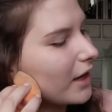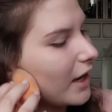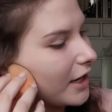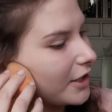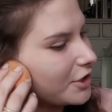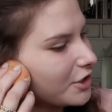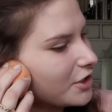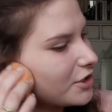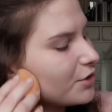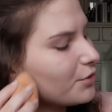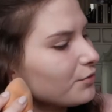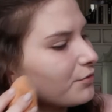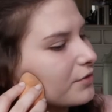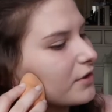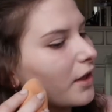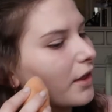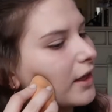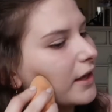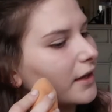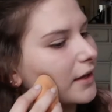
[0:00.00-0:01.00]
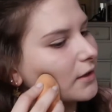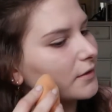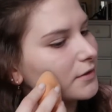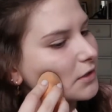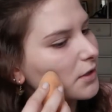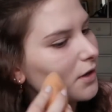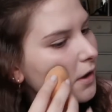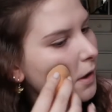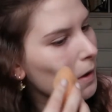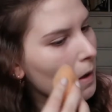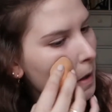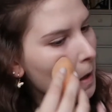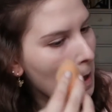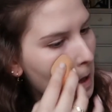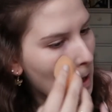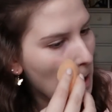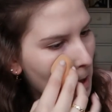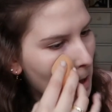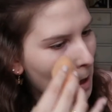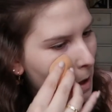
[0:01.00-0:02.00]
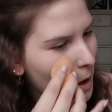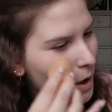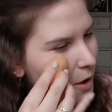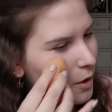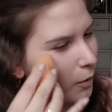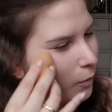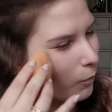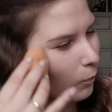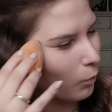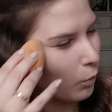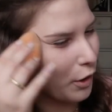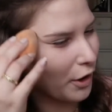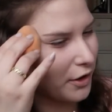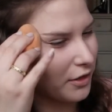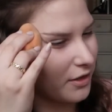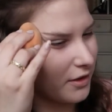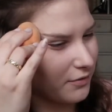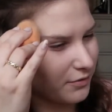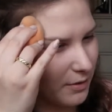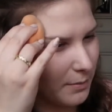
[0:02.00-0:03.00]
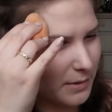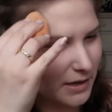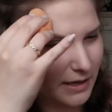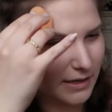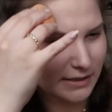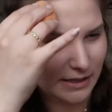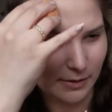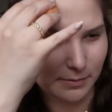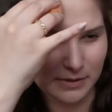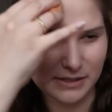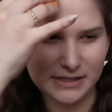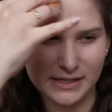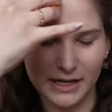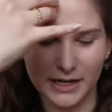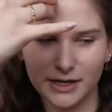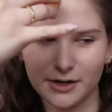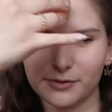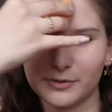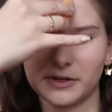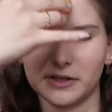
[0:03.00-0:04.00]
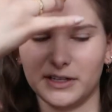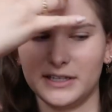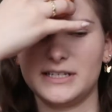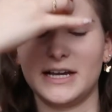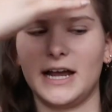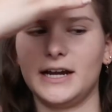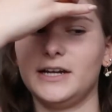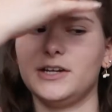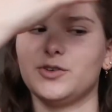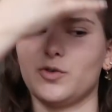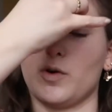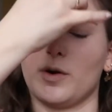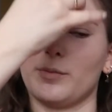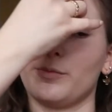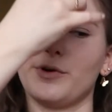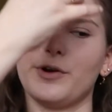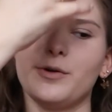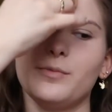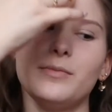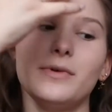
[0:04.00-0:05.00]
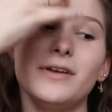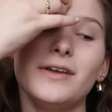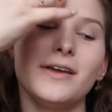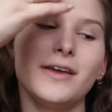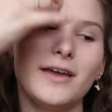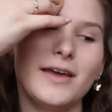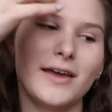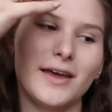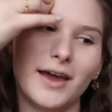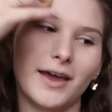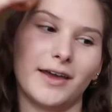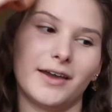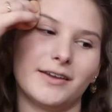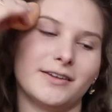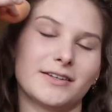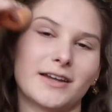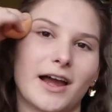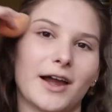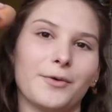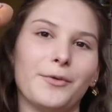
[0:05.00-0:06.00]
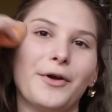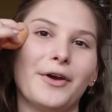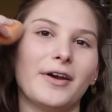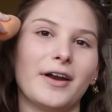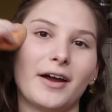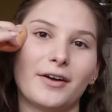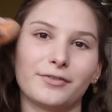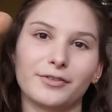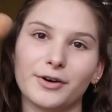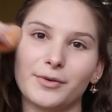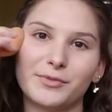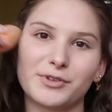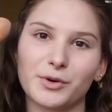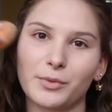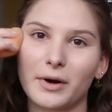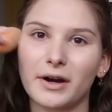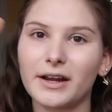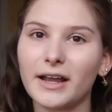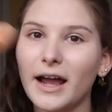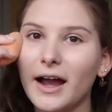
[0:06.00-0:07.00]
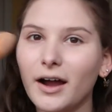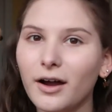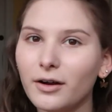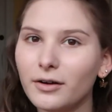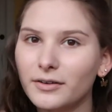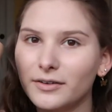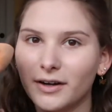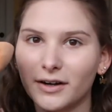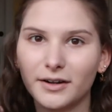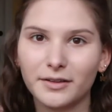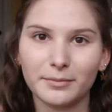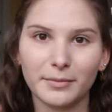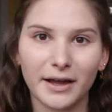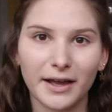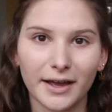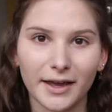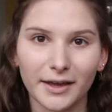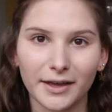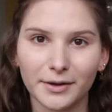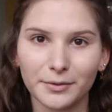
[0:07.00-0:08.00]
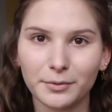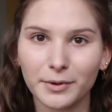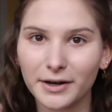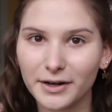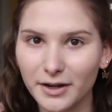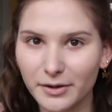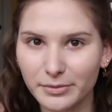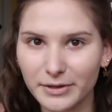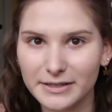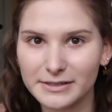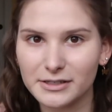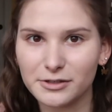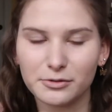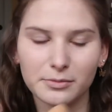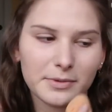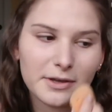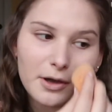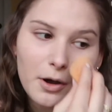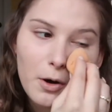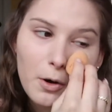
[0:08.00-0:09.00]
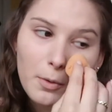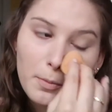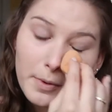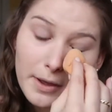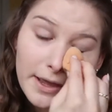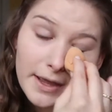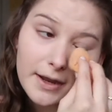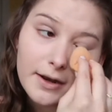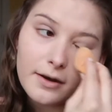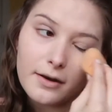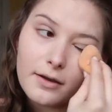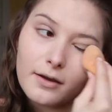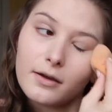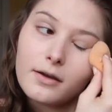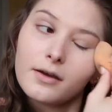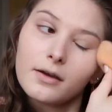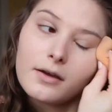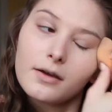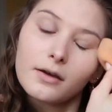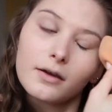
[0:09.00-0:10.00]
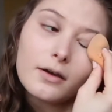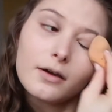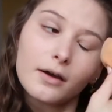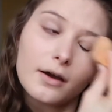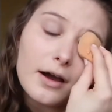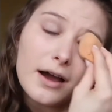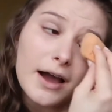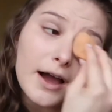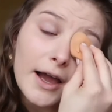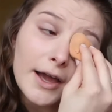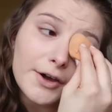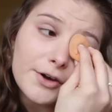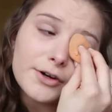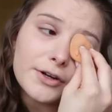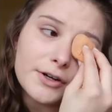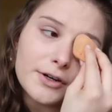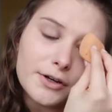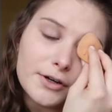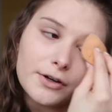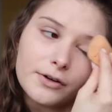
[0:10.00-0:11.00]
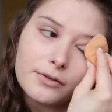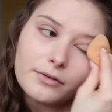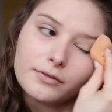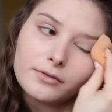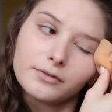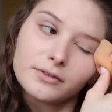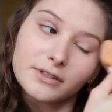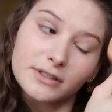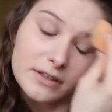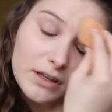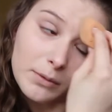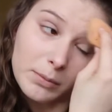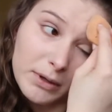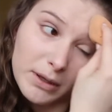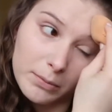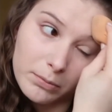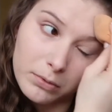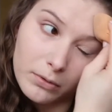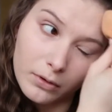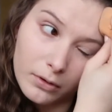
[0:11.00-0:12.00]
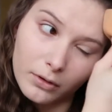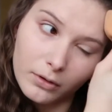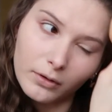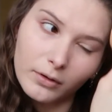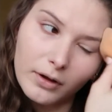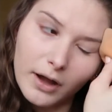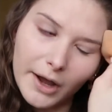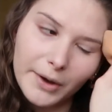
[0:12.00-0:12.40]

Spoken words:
I just don't feel like it's worth it for me because I'd be stuck in a really tiny dorm room and I wouldn't have room to work out. None of my workout places would be open. I couldn't see people.